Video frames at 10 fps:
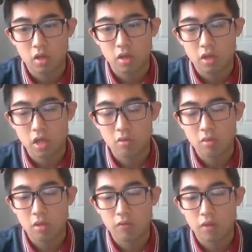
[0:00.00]
The
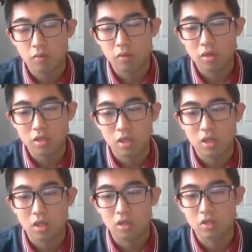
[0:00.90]
enemy, if they win this side,
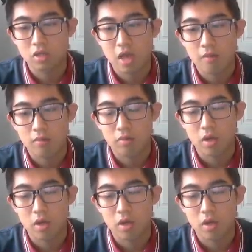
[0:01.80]
they could just cap you,